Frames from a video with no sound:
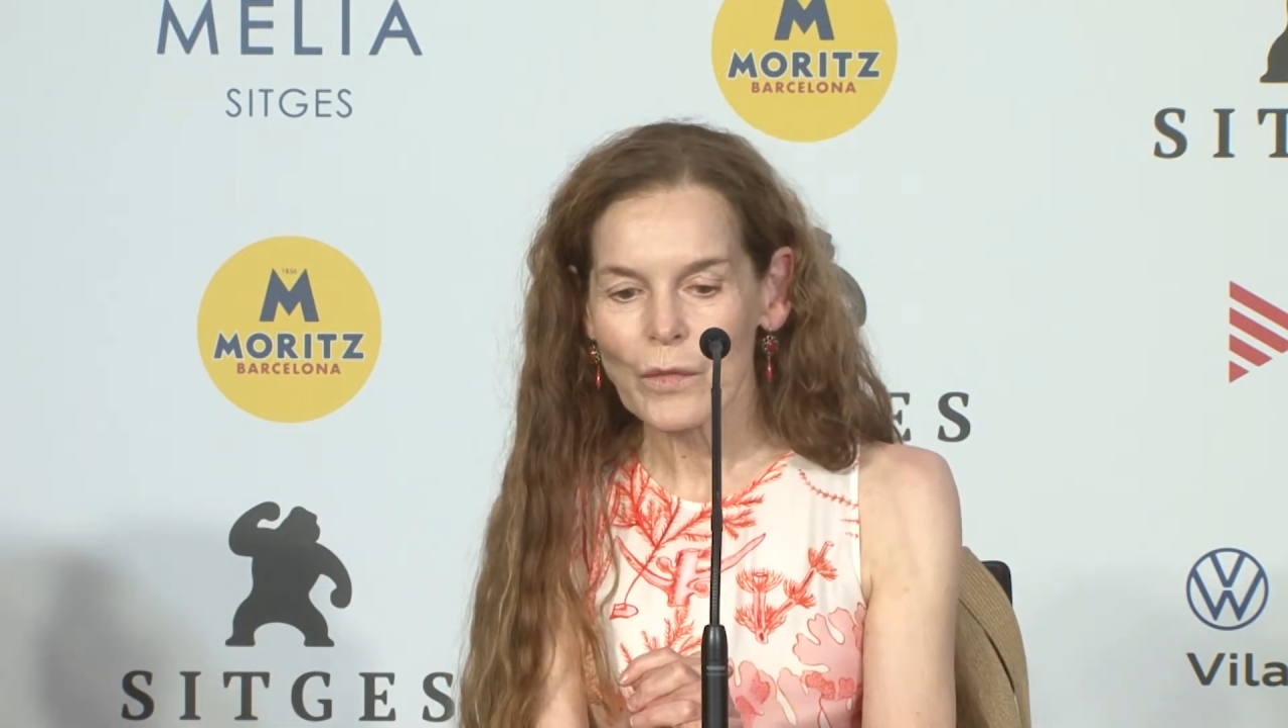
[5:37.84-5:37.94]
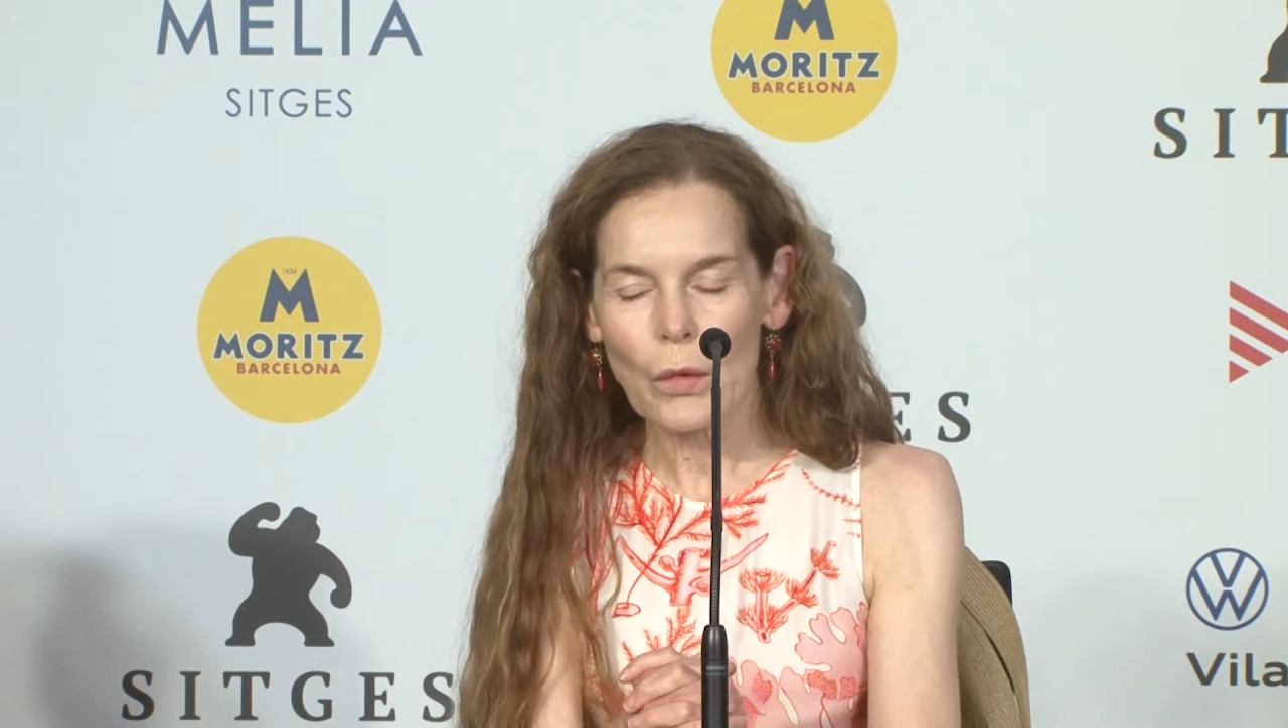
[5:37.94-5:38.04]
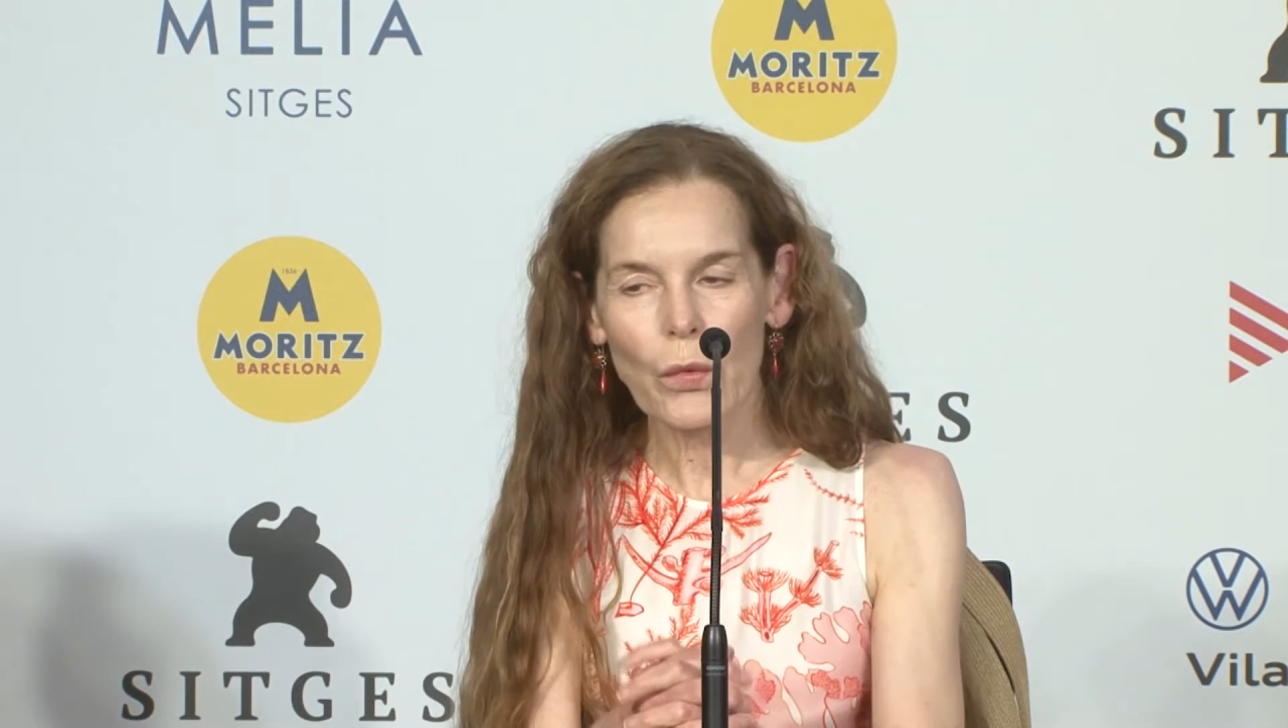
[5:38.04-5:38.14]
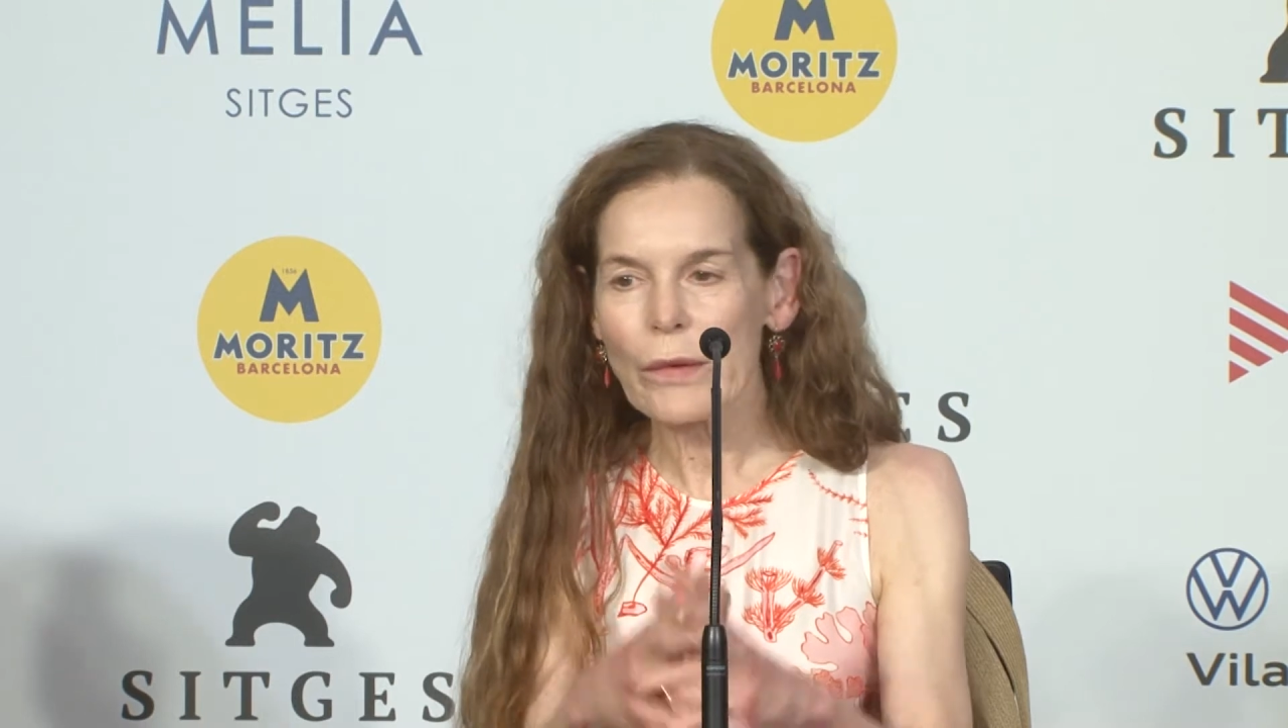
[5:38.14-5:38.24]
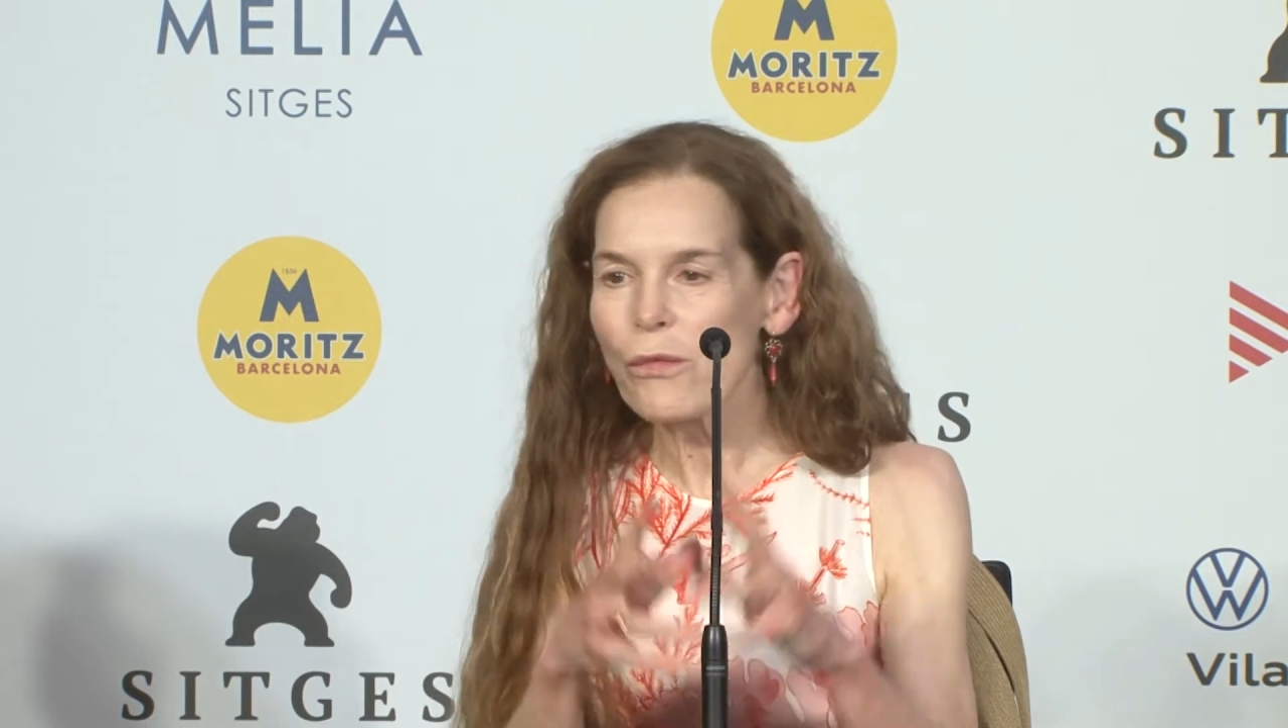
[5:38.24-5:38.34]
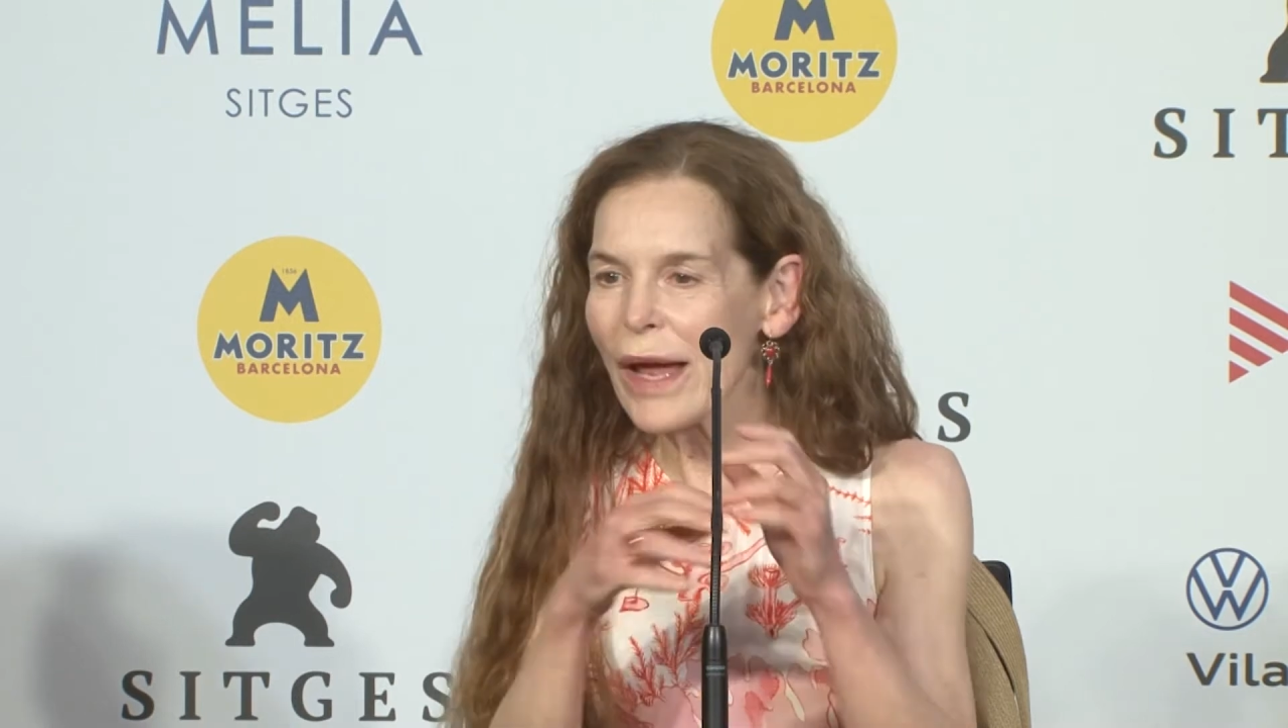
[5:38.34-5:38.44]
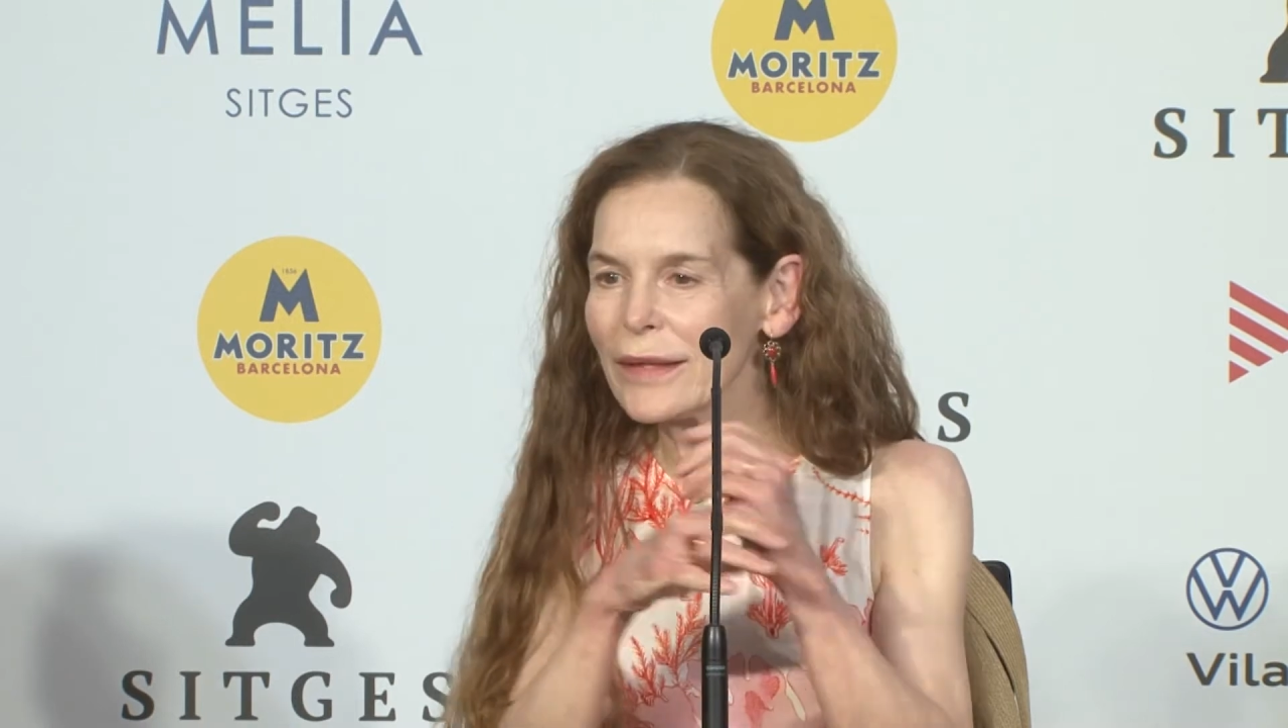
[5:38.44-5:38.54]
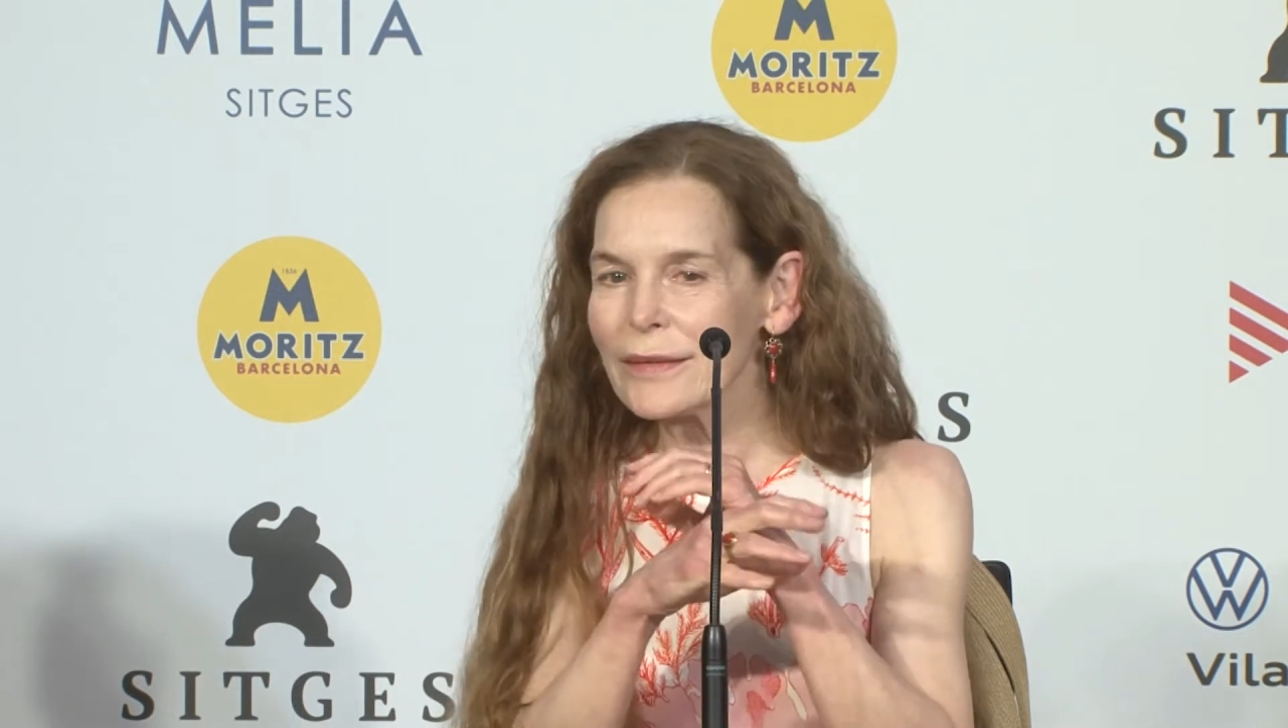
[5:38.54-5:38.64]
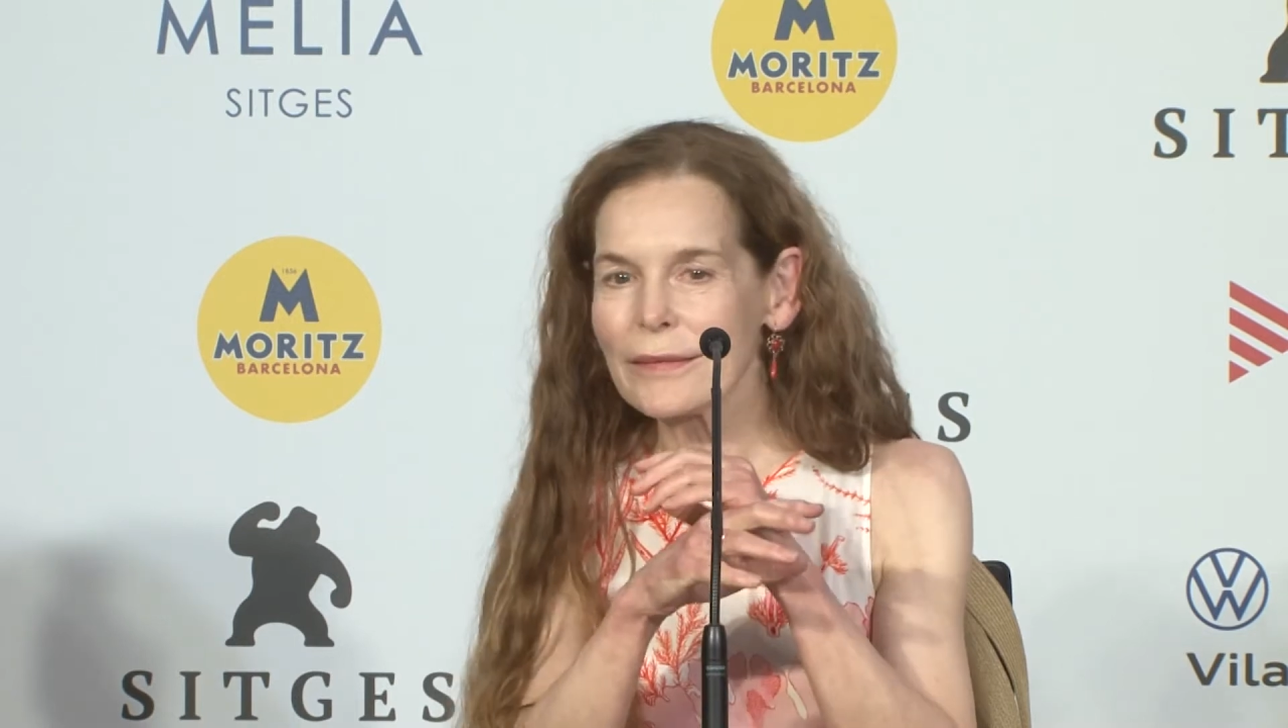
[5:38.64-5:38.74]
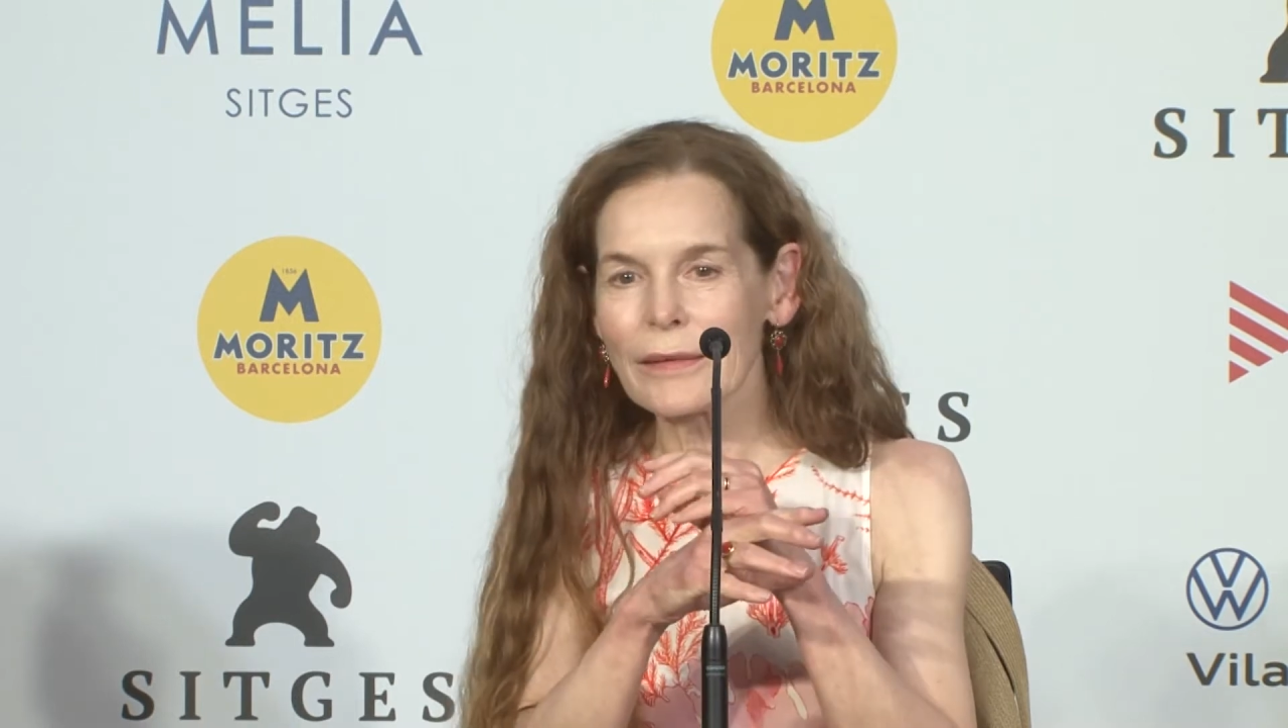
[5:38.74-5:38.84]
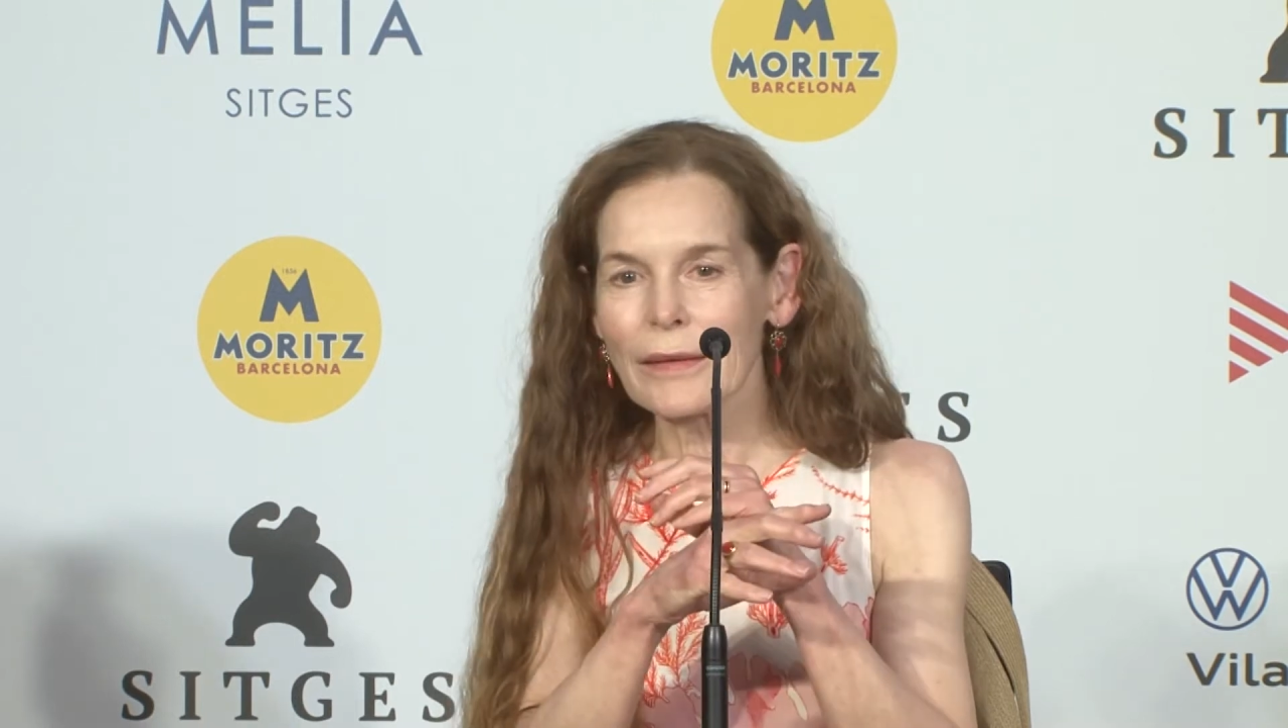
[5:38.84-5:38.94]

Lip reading: We read